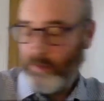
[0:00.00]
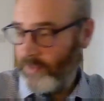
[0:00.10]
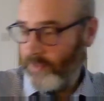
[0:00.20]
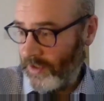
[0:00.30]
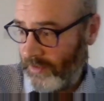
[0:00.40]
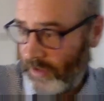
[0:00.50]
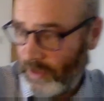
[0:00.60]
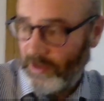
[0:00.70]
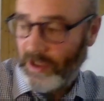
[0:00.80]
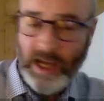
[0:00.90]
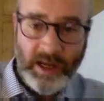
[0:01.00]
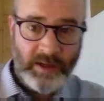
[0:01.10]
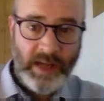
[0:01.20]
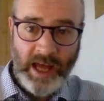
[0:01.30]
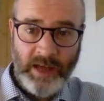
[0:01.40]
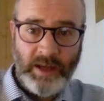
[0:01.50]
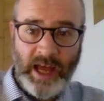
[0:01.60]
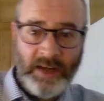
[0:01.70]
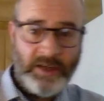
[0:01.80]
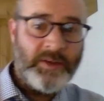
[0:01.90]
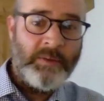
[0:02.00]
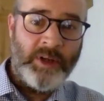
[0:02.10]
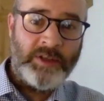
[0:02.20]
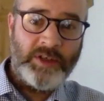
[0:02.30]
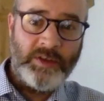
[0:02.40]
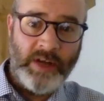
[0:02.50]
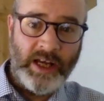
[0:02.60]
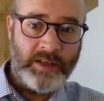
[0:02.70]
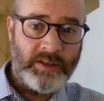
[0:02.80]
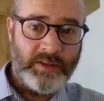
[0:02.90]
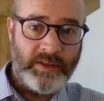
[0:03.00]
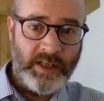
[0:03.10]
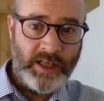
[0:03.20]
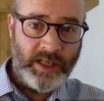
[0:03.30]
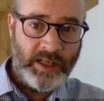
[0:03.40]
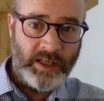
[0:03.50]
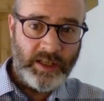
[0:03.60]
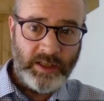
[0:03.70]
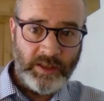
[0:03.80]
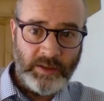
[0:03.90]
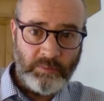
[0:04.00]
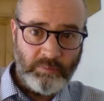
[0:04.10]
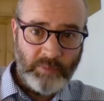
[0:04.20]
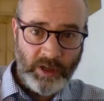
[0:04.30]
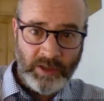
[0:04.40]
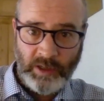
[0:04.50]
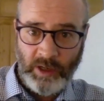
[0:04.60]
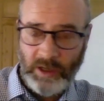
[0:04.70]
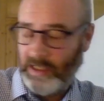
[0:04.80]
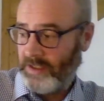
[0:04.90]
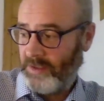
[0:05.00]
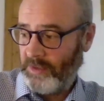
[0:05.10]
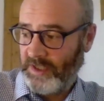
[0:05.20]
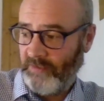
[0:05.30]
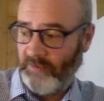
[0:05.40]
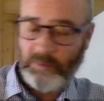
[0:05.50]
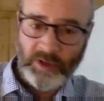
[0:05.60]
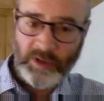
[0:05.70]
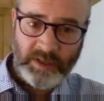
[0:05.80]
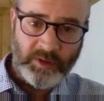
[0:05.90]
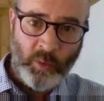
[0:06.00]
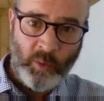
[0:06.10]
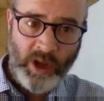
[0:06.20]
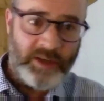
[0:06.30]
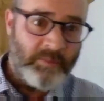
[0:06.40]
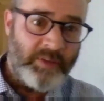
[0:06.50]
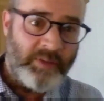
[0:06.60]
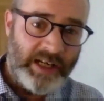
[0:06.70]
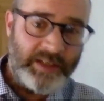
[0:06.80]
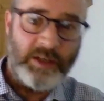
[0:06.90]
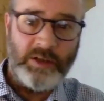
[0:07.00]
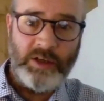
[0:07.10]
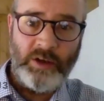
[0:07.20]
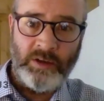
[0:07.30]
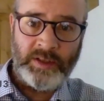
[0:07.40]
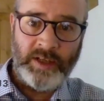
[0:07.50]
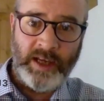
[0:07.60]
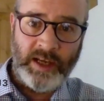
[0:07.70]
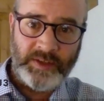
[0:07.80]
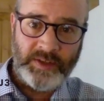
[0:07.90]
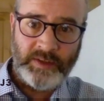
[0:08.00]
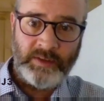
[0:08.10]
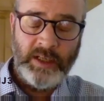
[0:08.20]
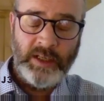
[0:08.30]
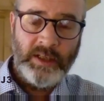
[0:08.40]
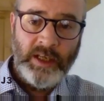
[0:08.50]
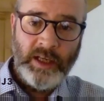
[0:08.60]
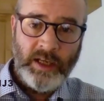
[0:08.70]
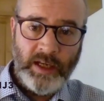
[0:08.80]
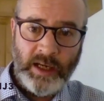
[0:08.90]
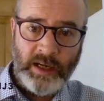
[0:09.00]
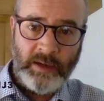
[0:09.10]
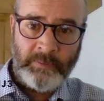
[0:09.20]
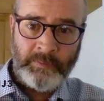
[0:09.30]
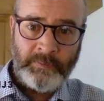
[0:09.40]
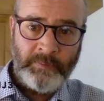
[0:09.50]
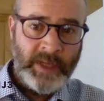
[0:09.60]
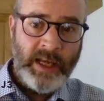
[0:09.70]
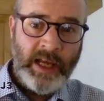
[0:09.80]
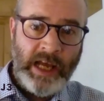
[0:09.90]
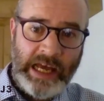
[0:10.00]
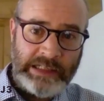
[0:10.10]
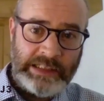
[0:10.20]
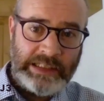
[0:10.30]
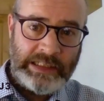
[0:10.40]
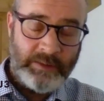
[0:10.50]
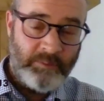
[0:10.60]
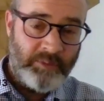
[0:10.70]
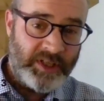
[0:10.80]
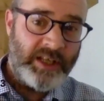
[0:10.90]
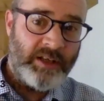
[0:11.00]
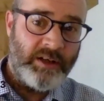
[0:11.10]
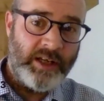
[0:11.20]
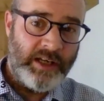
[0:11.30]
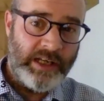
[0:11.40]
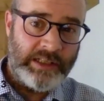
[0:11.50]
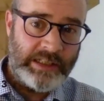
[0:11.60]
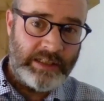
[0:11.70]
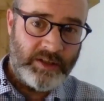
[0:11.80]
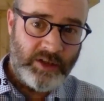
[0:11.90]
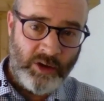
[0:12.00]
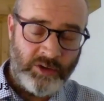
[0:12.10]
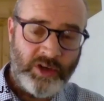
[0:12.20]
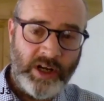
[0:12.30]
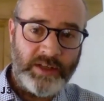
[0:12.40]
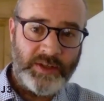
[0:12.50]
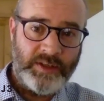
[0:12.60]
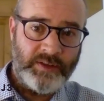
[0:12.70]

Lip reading: don't have a lot, anything much to add on that specific point. The wider political context has, particularly, let's contrast